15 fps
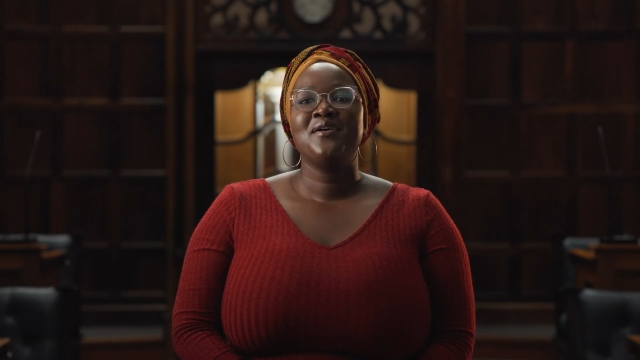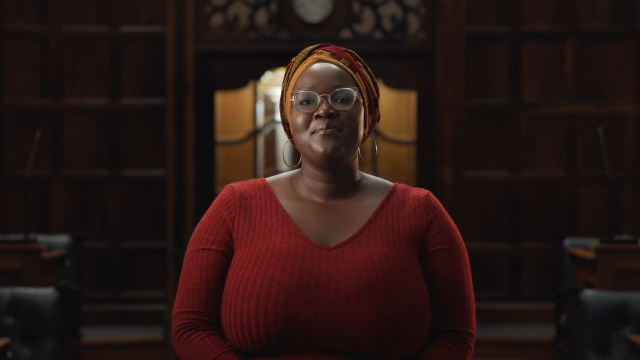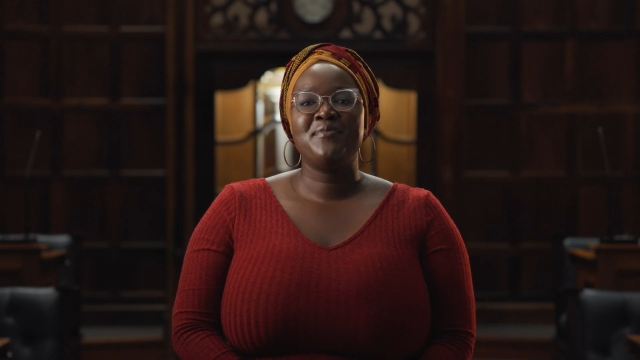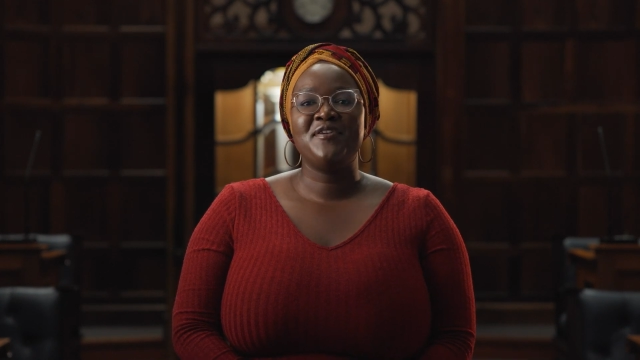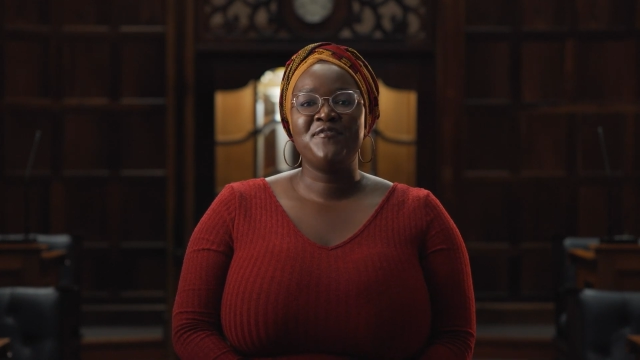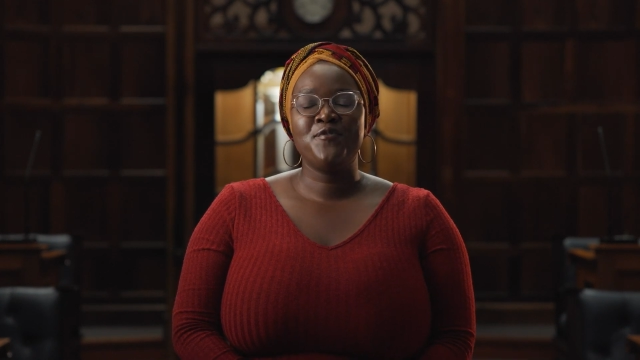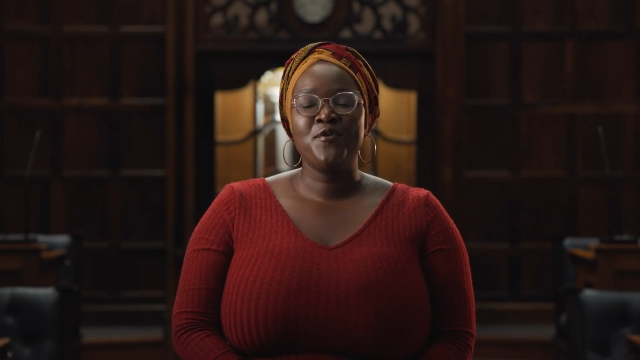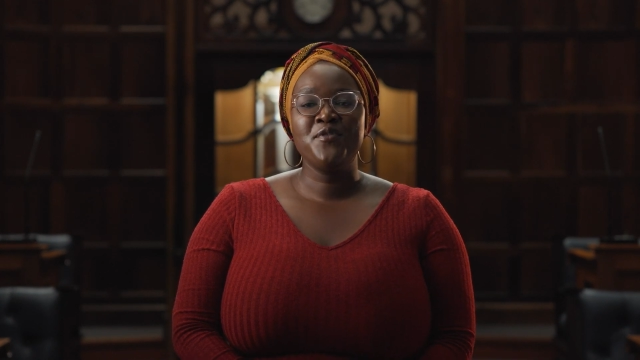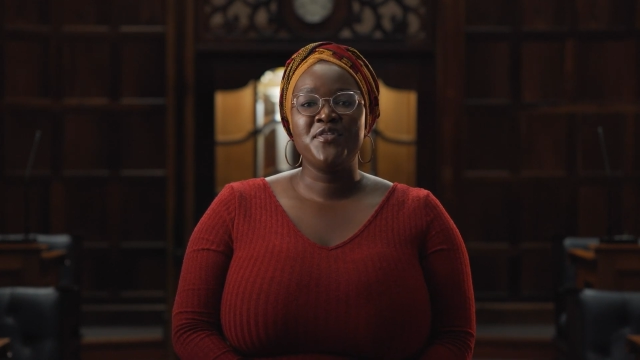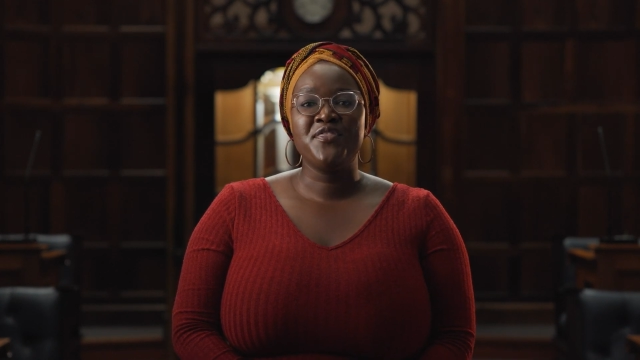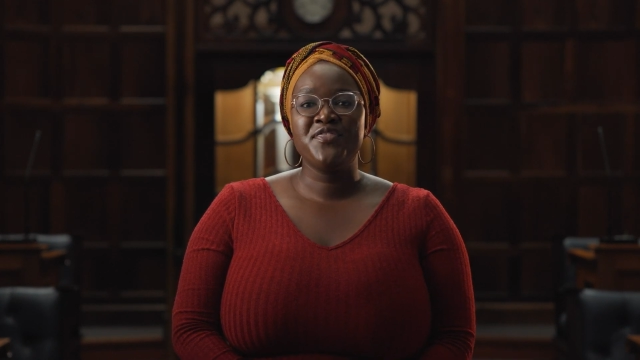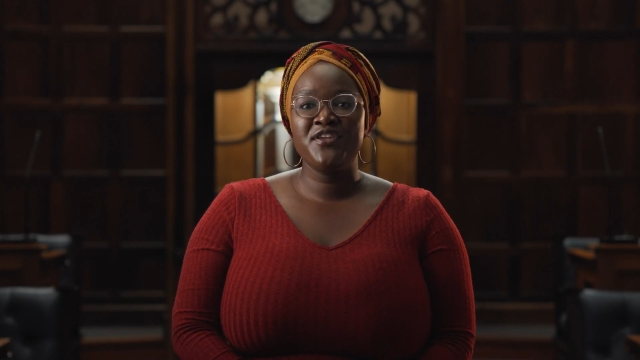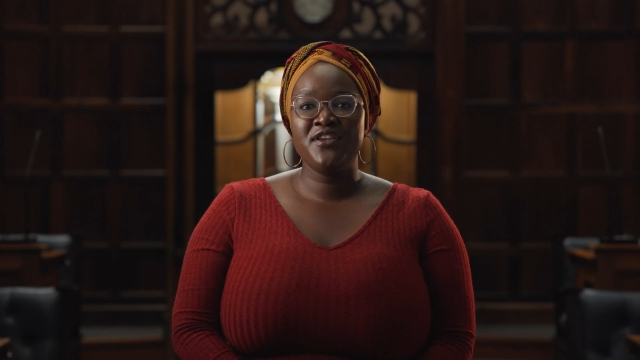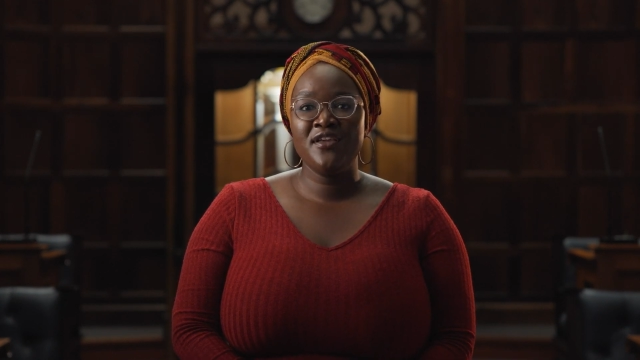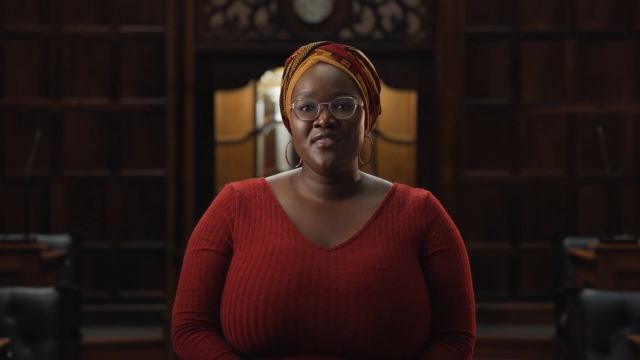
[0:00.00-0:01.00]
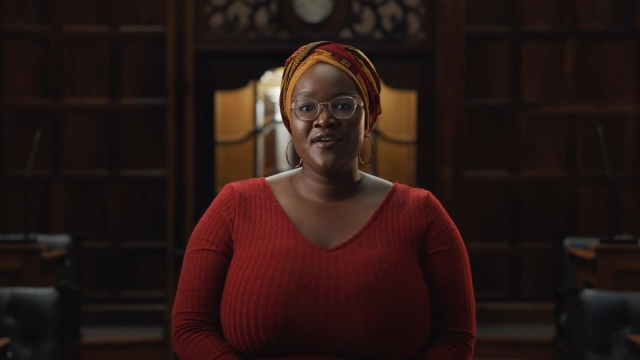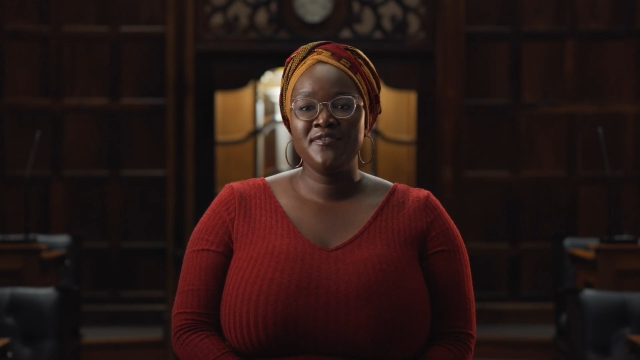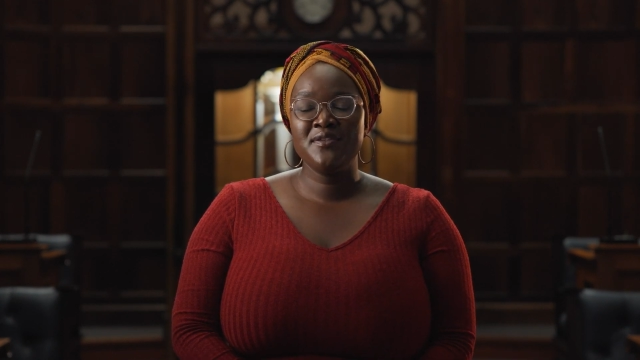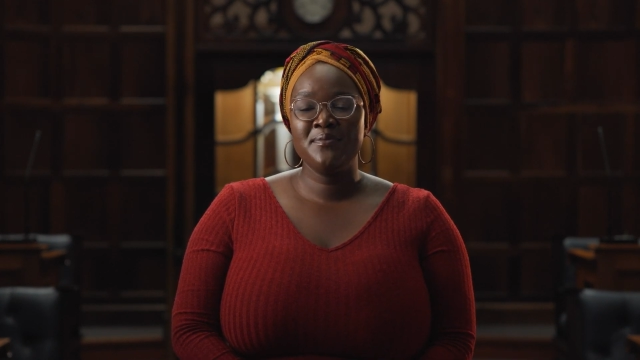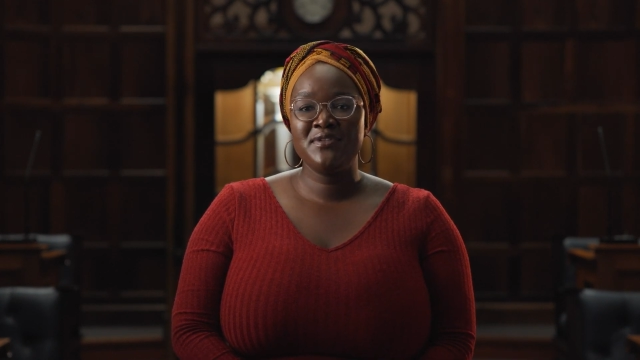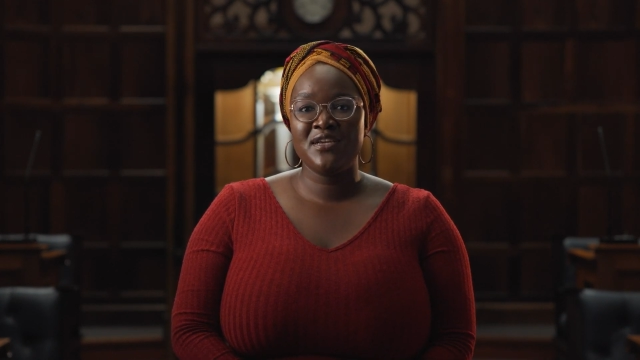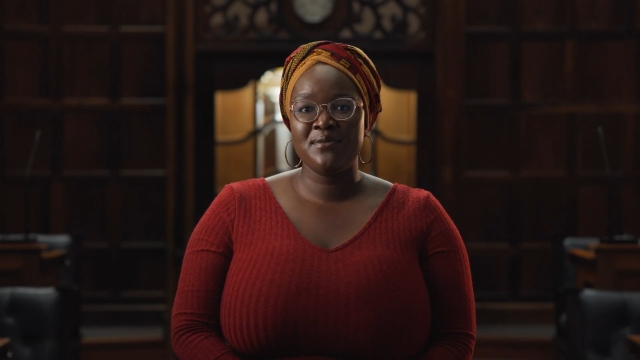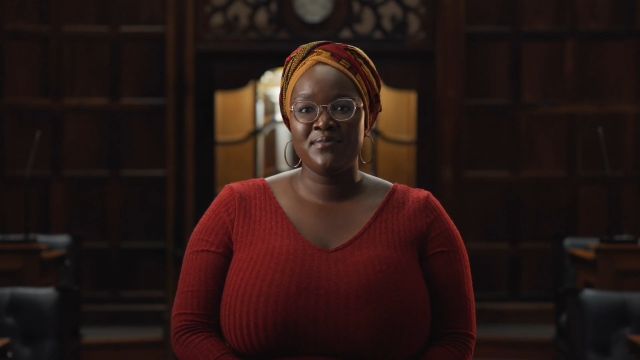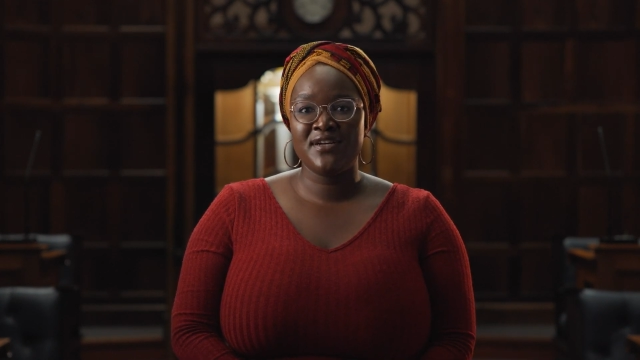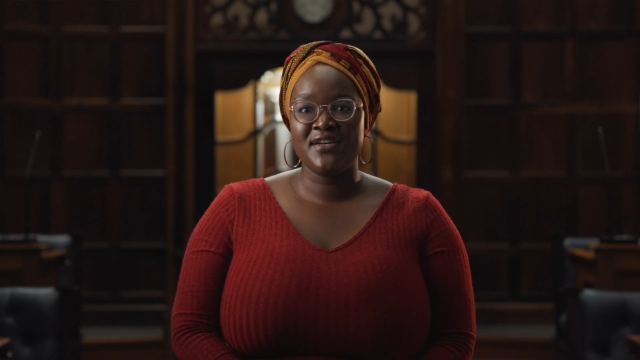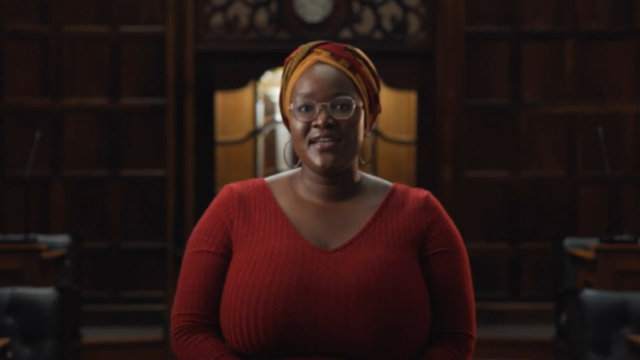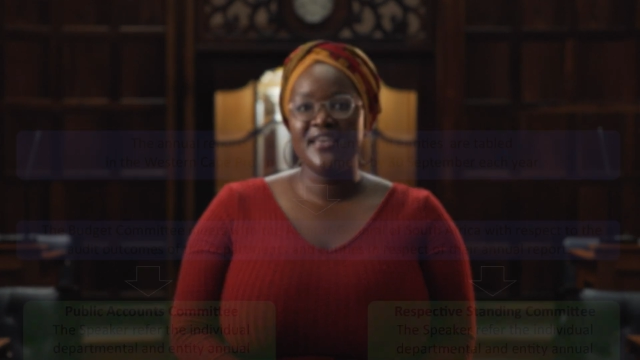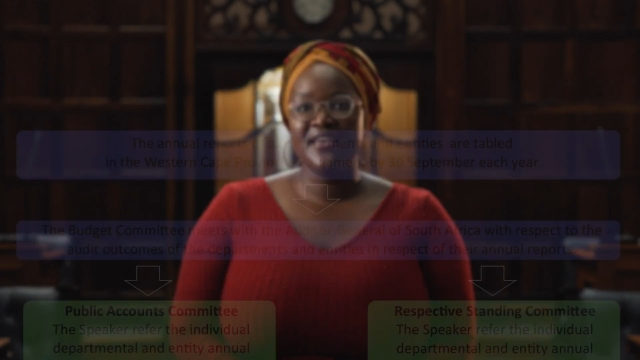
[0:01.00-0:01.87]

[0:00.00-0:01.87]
Before the 30th of September